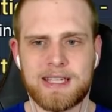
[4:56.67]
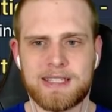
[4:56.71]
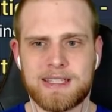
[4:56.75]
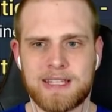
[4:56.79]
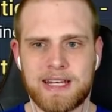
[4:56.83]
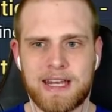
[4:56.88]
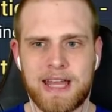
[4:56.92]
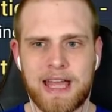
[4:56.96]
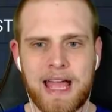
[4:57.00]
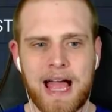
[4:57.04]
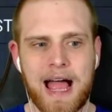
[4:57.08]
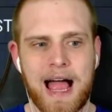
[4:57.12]
is
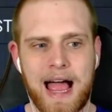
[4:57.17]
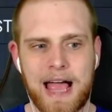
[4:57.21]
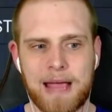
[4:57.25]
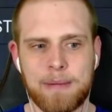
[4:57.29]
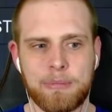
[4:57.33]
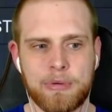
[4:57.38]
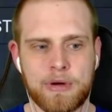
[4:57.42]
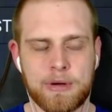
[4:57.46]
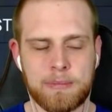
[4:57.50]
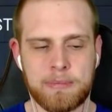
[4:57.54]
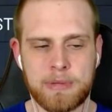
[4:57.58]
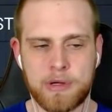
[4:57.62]
in a
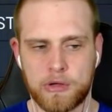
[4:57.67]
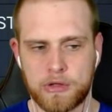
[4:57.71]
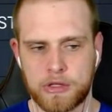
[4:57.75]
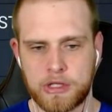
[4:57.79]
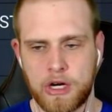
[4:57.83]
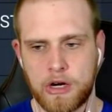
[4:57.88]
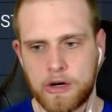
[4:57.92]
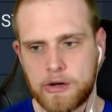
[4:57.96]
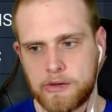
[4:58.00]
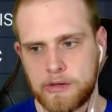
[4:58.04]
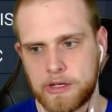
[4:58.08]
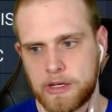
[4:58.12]
hybrid build
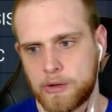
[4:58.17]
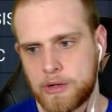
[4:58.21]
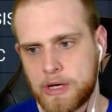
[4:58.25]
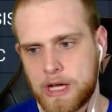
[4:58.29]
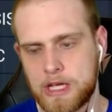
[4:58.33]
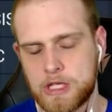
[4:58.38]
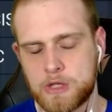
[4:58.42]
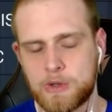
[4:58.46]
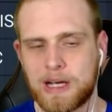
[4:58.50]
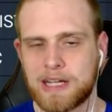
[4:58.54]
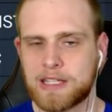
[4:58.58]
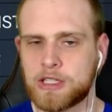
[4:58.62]
currently,
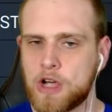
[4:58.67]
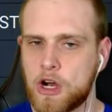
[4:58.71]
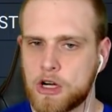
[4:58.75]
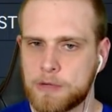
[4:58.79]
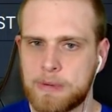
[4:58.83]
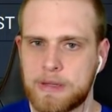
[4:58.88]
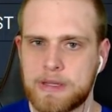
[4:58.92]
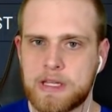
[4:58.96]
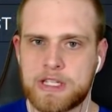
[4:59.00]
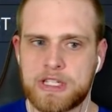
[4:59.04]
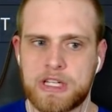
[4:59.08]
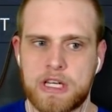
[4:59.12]
okay? So I talked
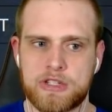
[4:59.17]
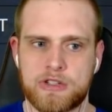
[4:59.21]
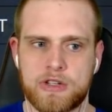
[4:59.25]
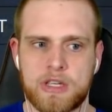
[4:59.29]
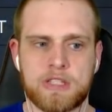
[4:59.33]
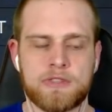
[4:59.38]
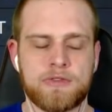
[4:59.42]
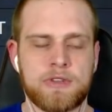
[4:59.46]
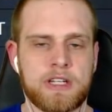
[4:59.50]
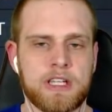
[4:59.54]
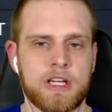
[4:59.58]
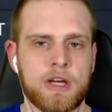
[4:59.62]
about this
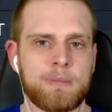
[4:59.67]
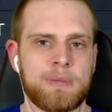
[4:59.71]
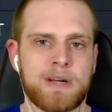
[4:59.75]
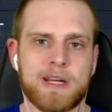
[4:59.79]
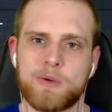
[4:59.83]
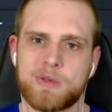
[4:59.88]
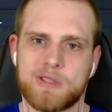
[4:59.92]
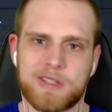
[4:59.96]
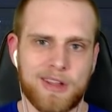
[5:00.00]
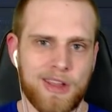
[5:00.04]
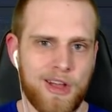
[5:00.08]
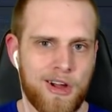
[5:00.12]
yesterday's video, but it
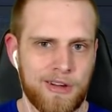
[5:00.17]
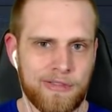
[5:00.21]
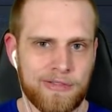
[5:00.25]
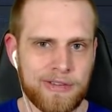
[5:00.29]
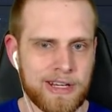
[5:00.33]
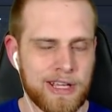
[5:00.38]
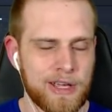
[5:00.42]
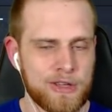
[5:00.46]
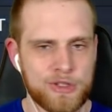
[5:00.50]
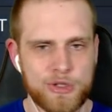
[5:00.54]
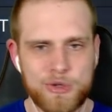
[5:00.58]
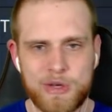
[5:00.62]
was a long
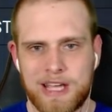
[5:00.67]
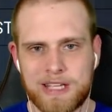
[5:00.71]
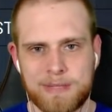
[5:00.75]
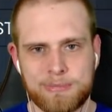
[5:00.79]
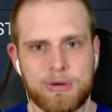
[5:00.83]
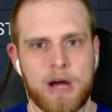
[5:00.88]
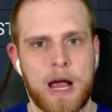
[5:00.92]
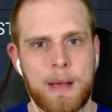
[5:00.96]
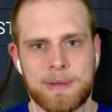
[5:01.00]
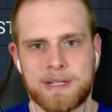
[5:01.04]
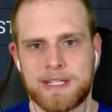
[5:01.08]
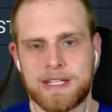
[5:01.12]
video, so you guys
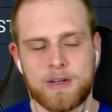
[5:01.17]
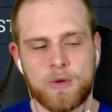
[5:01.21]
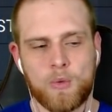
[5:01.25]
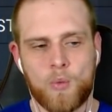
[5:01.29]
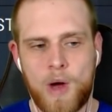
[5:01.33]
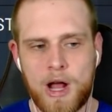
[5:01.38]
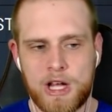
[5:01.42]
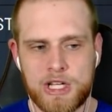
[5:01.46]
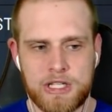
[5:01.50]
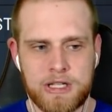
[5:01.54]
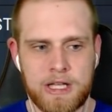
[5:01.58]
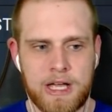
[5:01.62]
probably didn't
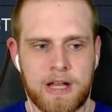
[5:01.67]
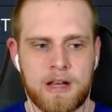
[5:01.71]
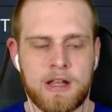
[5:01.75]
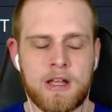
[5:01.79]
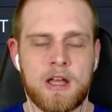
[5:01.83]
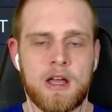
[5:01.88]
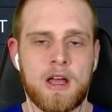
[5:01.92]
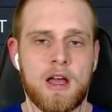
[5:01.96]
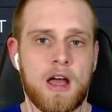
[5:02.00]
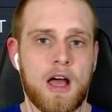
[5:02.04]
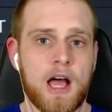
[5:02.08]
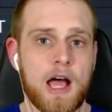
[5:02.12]
watch that.
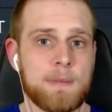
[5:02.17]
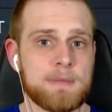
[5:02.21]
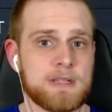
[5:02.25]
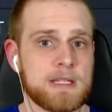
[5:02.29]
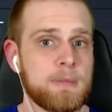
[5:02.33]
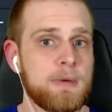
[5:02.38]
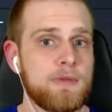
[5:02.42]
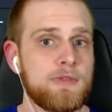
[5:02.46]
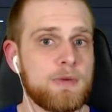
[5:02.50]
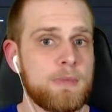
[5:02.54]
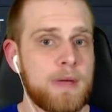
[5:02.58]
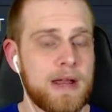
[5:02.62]
Um,
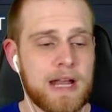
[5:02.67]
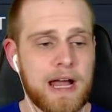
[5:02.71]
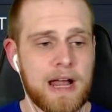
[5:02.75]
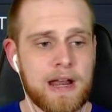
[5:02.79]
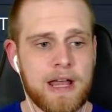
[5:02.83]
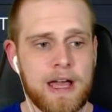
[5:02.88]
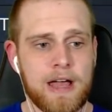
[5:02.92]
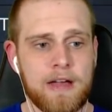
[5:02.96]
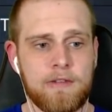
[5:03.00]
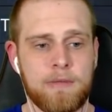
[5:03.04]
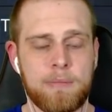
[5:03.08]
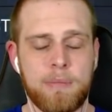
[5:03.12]
some of you may
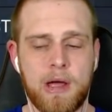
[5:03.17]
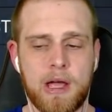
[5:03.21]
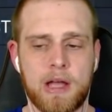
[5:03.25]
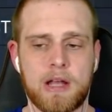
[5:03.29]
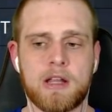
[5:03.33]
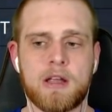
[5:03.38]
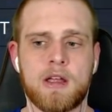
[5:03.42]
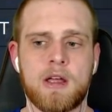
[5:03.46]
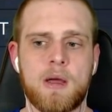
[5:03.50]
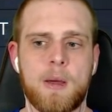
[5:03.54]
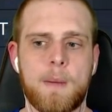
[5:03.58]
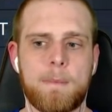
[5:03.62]
not have, but